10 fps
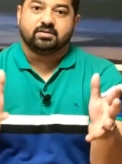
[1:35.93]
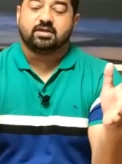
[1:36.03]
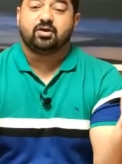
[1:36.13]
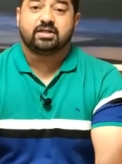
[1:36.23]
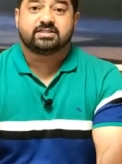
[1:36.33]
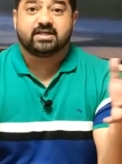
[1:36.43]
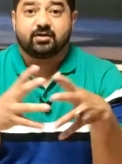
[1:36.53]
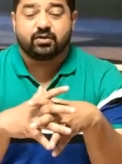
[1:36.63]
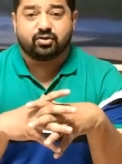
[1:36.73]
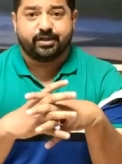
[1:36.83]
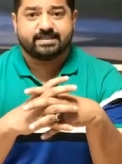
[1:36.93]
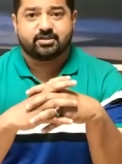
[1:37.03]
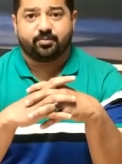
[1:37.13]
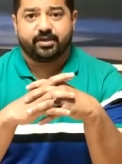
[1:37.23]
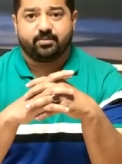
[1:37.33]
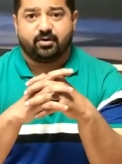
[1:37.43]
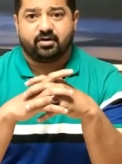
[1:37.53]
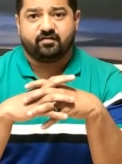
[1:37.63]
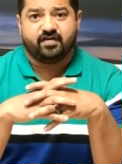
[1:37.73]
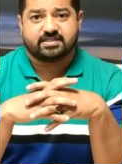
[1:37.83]
Now let's start with today's topic about
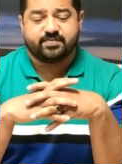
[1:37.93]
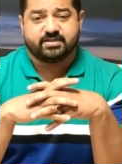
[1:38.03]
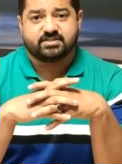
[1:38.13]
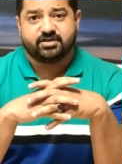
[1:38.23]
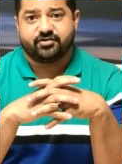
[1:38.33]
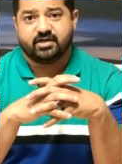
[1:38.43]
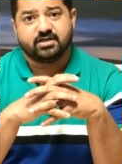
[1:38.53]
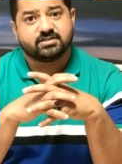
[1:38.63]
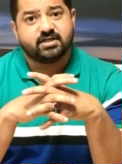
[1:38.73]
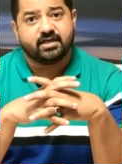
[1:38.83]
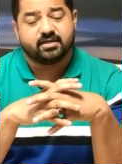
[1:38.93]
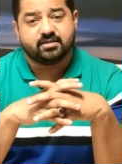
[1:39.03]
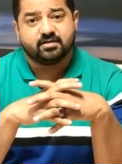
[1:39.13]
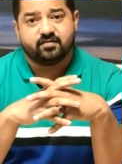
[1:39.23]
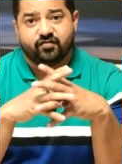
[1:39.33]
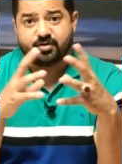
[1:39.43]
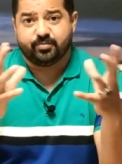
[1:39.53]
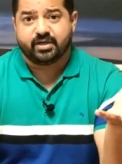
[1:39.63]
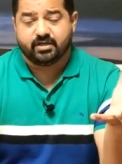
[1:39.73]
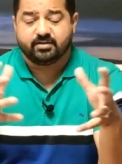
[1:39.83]
investments in real estate for a
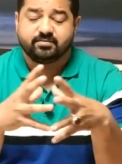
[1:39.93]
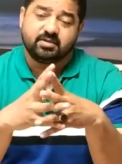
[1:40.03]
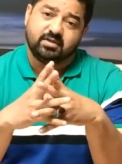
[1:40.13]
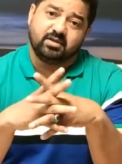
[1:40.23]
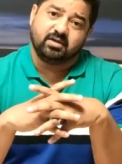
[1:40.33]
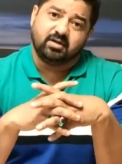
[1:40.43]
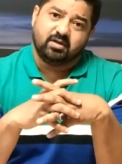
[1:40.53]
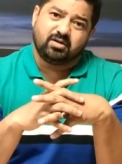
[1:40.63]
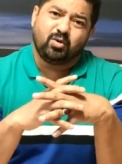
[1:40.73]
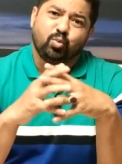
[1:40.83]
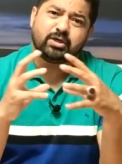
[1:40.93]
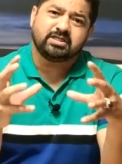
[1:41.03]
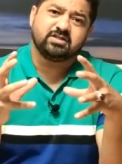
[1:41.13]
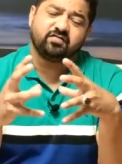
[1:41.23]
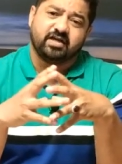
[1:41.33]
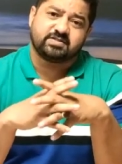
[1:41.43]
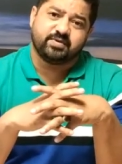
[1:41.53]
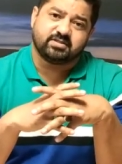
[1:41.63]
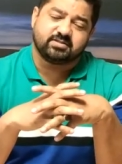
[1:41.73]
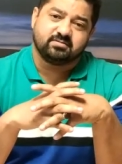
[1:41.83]
beginner. Now, what is
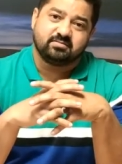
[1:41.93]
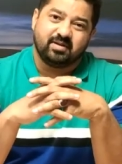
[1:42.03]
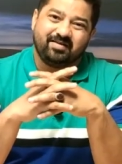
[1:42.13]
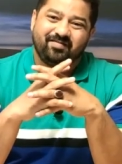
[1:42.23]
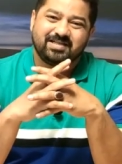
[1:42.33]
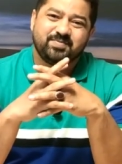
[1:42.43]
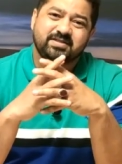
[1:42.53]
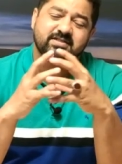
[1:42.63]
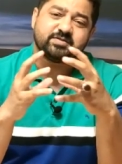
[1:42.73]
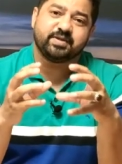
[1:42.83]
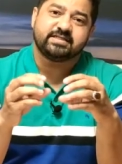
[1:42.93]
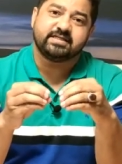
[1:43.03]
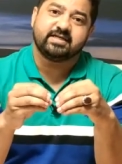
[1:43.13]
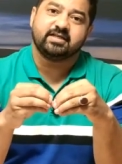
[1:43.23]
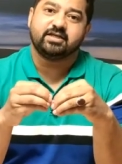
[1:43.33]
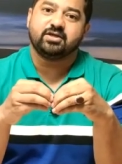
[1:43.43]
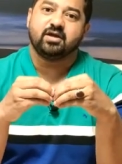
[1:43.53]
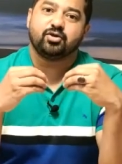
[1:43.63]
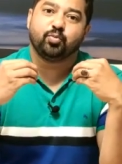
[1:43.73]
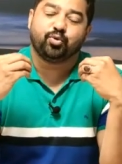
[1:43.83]
investments? Investments is basically
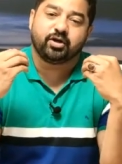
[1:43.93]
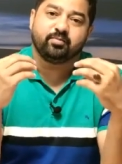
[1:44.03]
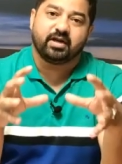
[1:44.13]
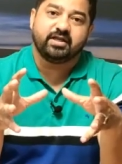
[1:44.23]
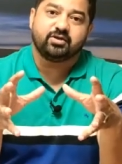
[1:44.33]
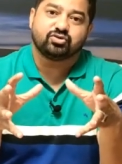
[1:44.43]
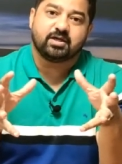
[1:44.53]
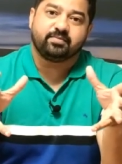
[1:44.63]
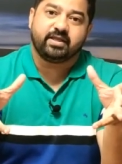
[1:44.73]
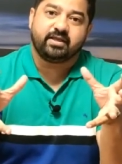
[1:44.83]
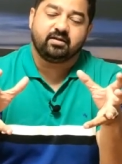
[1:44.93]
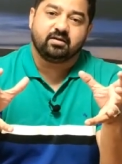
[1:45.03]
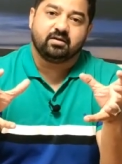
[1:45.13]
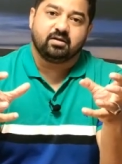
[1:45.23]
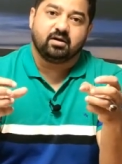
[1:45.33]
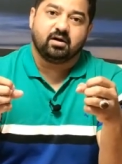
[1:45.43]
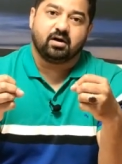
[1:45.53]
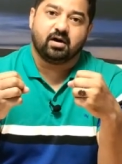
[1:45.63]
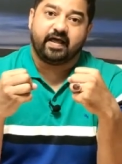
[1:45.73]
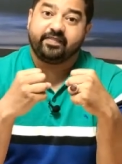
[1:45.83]
you put in money into something
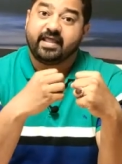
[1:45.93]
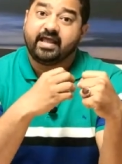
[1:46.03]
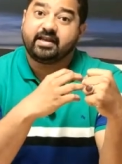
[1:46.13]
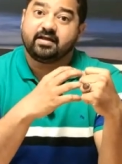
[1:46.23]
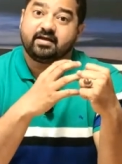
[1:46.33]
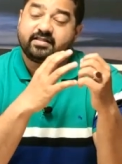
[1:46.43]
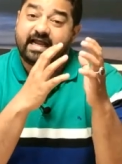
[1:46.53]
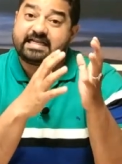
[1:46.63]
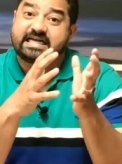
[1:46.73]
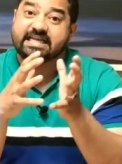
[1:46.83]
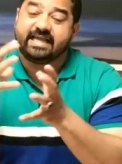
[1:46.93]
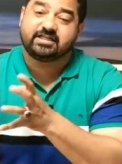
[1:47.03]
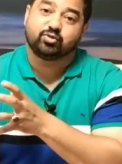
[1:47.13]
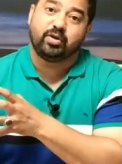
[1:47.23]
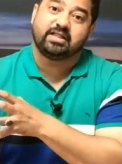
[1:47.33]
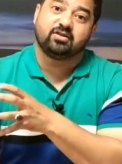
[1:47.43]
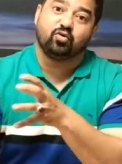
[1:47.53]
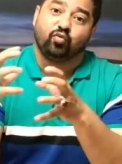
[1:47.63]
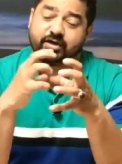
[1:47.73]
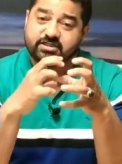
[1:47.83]
and then that creates wealth
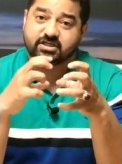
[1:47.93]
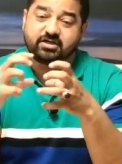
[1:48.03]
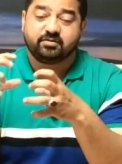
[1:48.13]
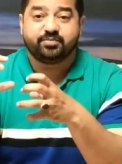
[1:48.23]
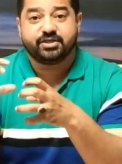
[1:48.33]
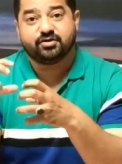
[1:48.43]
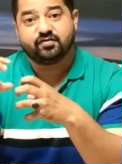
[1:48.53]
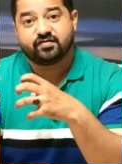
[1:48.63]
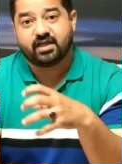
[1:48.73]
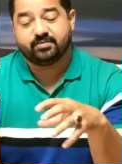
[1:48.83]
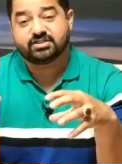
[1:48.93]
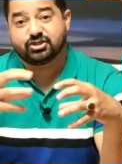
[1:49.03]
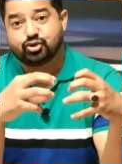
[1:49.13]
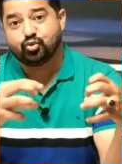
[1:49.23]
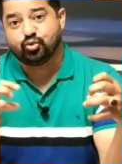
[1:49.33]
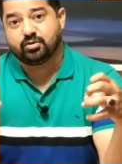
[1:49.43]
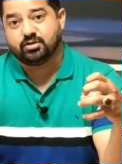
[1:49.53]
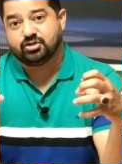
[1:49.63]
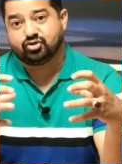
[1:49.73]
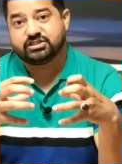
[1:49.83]
over a certain period of time. It's a tool
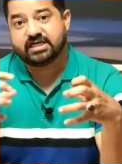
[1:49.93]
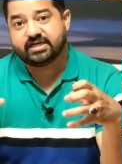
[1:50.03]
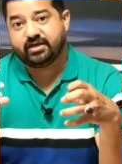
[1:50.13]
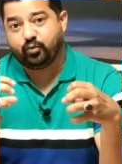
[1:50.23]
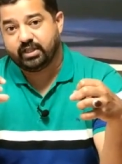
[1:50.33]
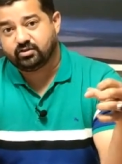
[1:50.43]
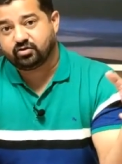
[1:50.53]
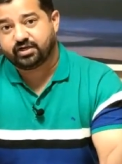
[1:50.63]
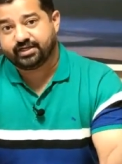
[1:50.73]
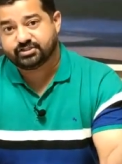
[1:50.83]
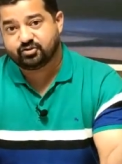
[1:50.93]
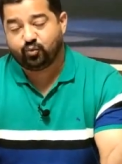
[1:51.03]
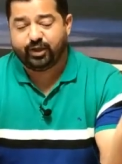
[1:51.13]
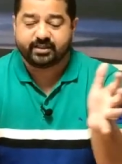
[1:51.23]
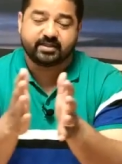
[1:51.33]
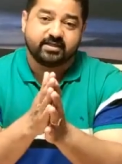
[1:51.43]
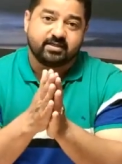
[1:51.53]
to generate wealth or creation of wealth.